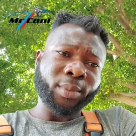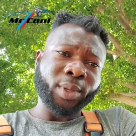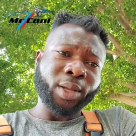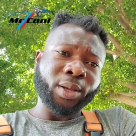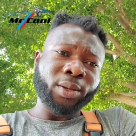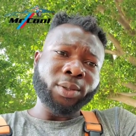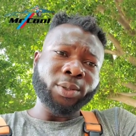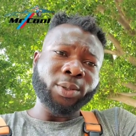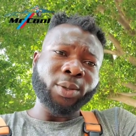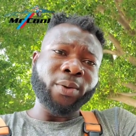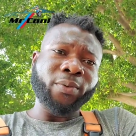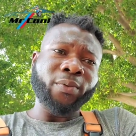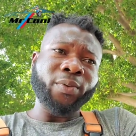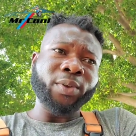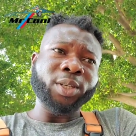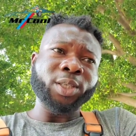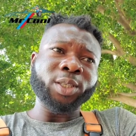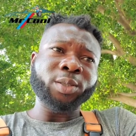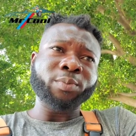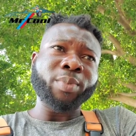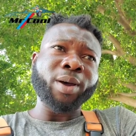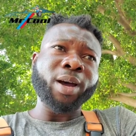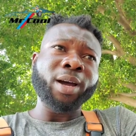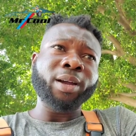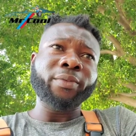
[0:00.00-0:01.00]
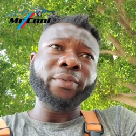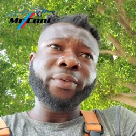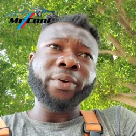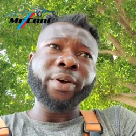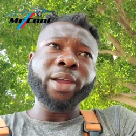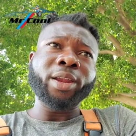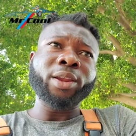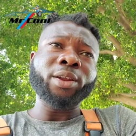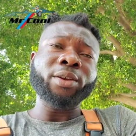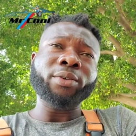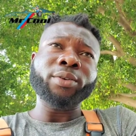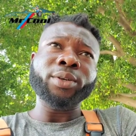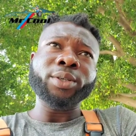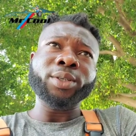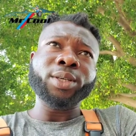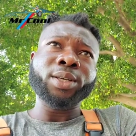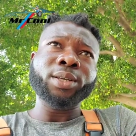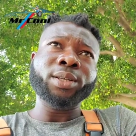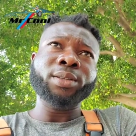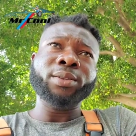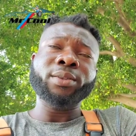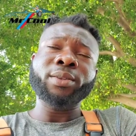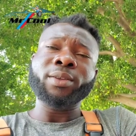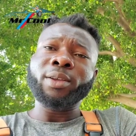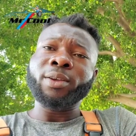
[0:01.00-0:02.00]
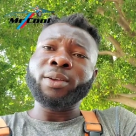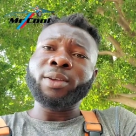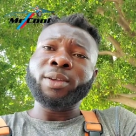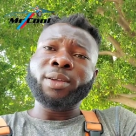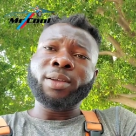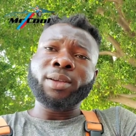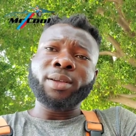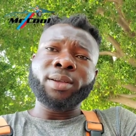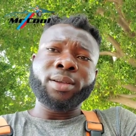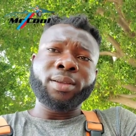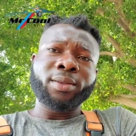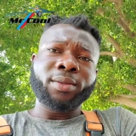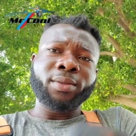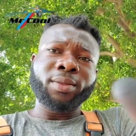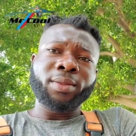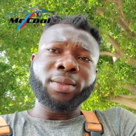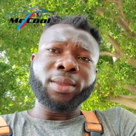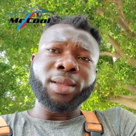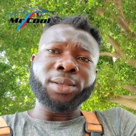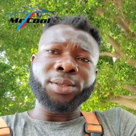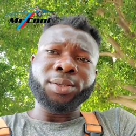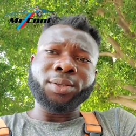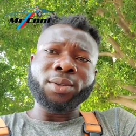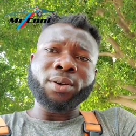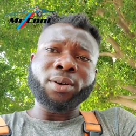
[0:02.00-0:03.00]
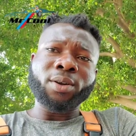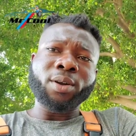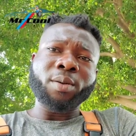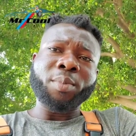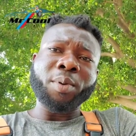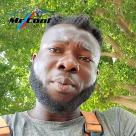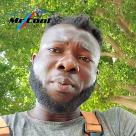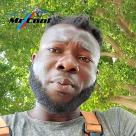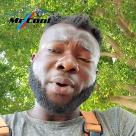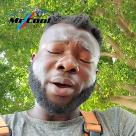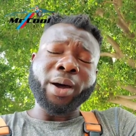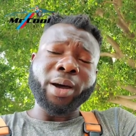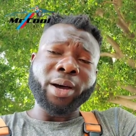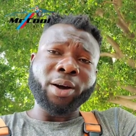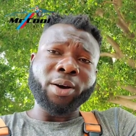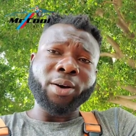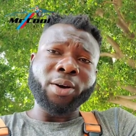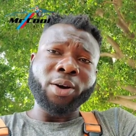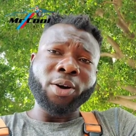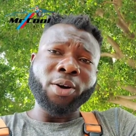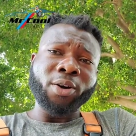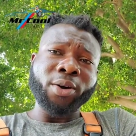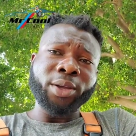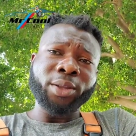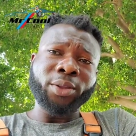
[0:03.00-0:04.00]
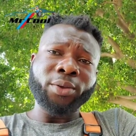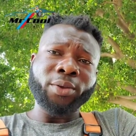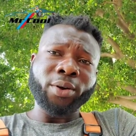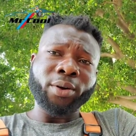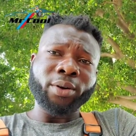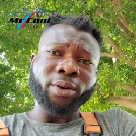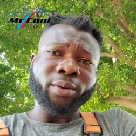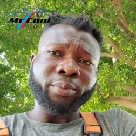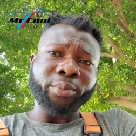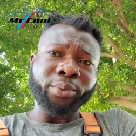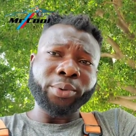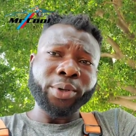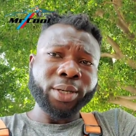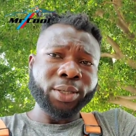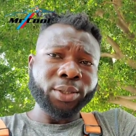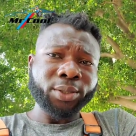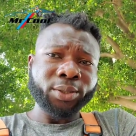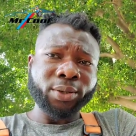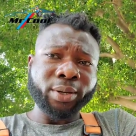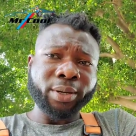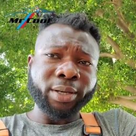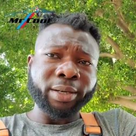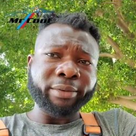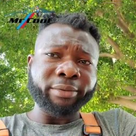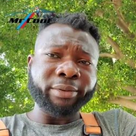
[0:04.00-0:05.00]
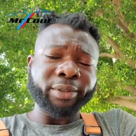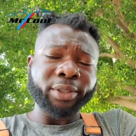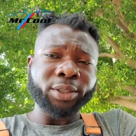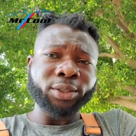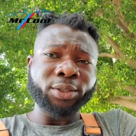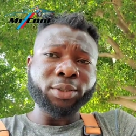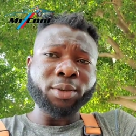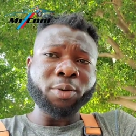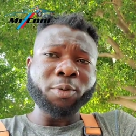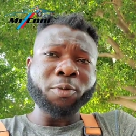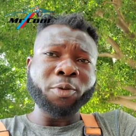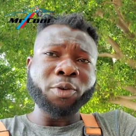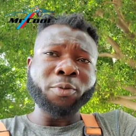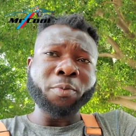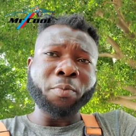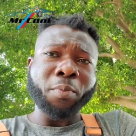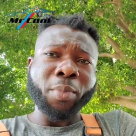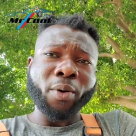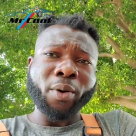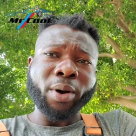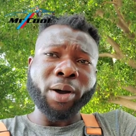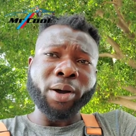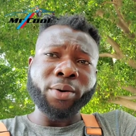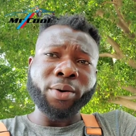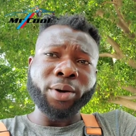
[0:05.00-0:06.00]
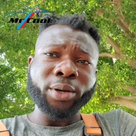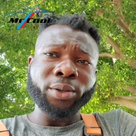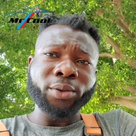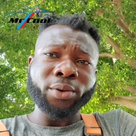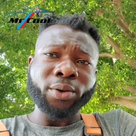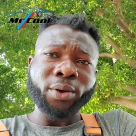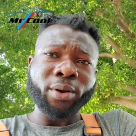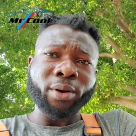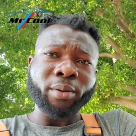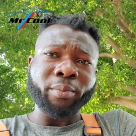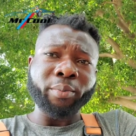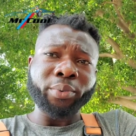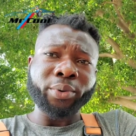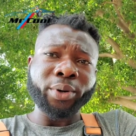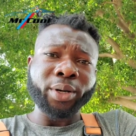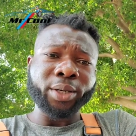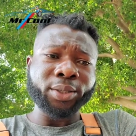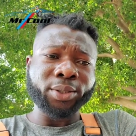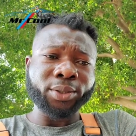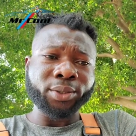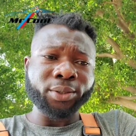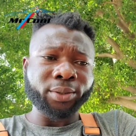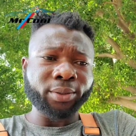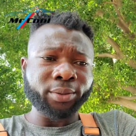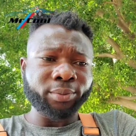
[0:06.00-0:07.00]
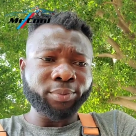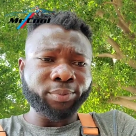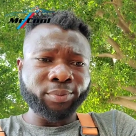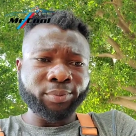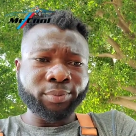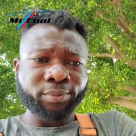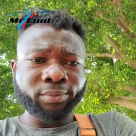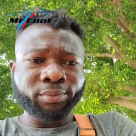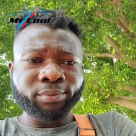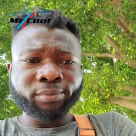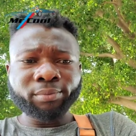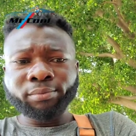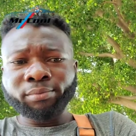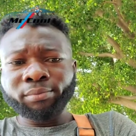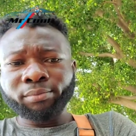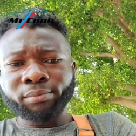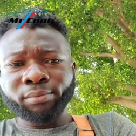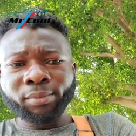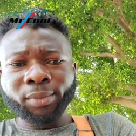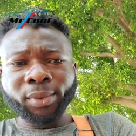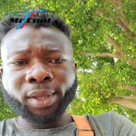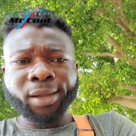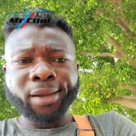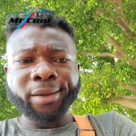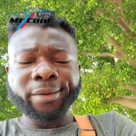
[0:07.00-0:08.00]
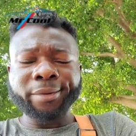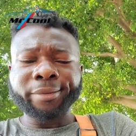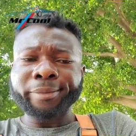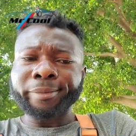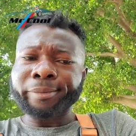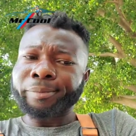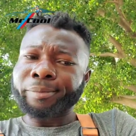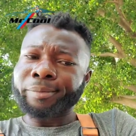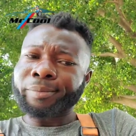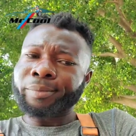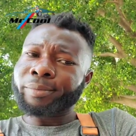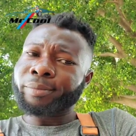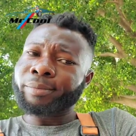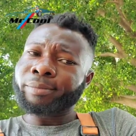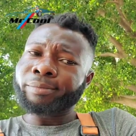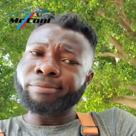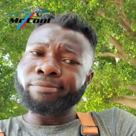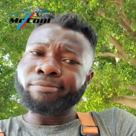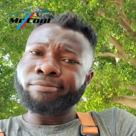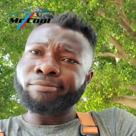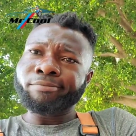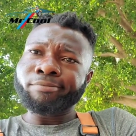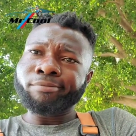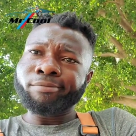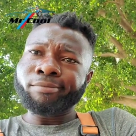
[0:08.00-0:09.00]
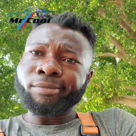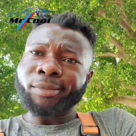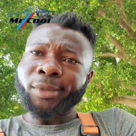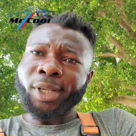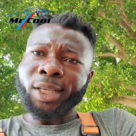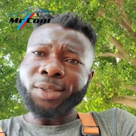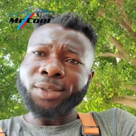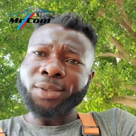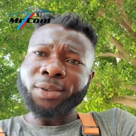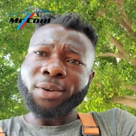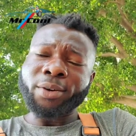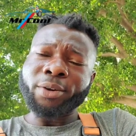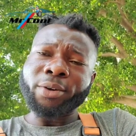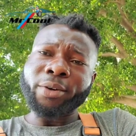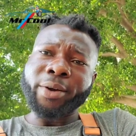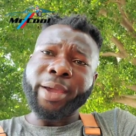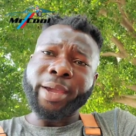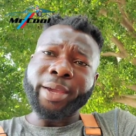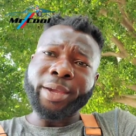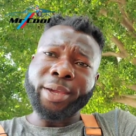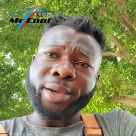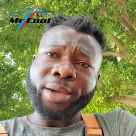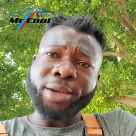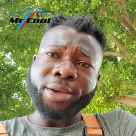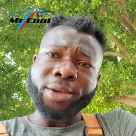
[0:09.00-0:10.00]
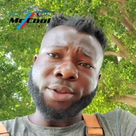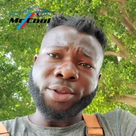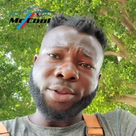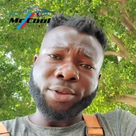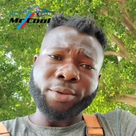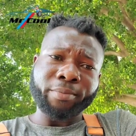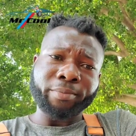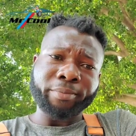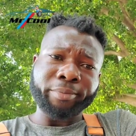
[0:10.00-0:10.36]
So if it is bad for any reason, there's not going to be power going to your compressor, and there is no power going to your compressor, then it's not going to engage.